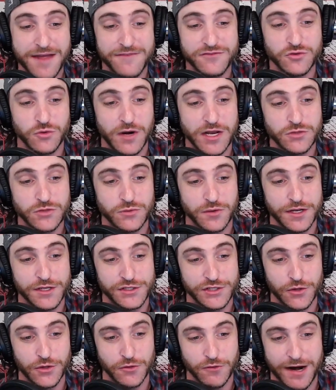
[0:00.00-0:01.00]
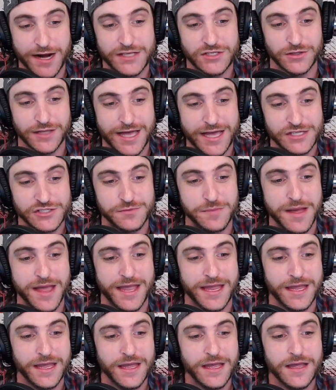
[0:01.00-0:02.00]
May of 2022, right? So last
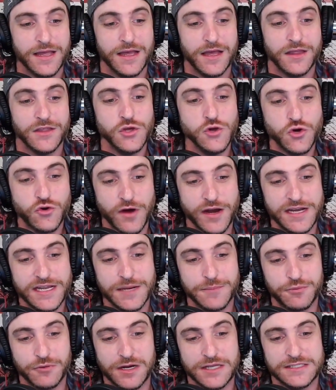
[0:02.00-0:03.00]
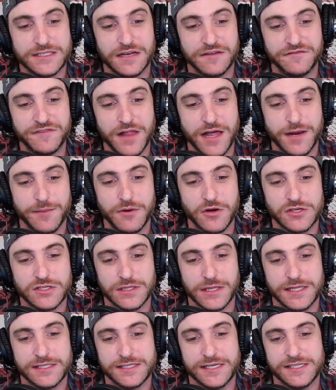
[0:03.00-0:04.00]
May, Ukrainian President Vladimir
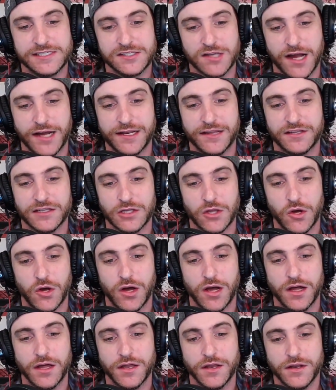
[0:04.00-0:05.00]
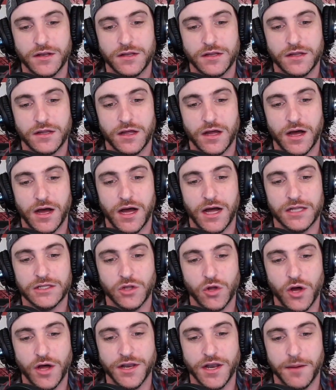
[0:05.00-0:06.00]
Zelensky signed into law uh,
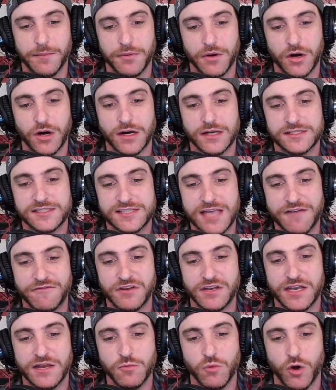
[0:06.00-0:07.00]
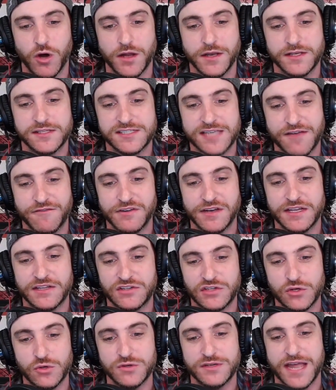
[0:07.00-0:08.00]
law number
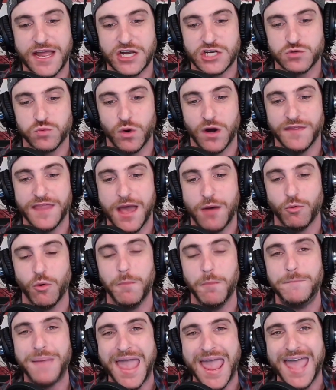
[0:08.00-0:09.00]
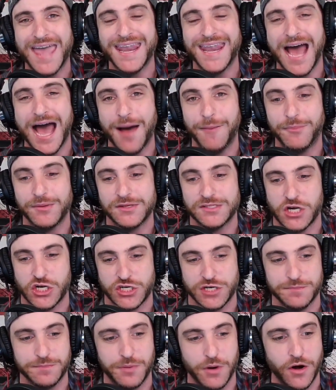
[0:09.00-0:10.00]
7172-1 that will ban
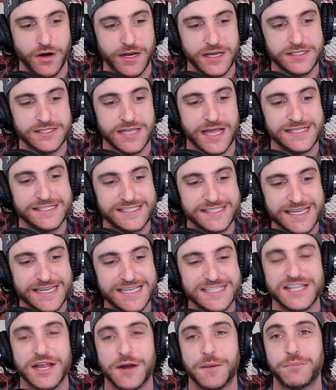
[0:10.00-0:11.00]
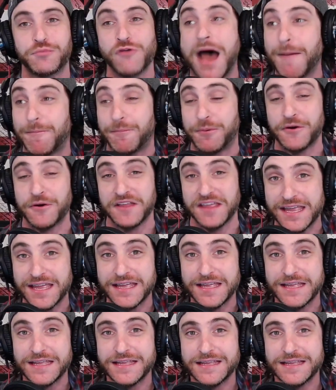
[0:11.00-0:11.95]
opposition parties and seize their property.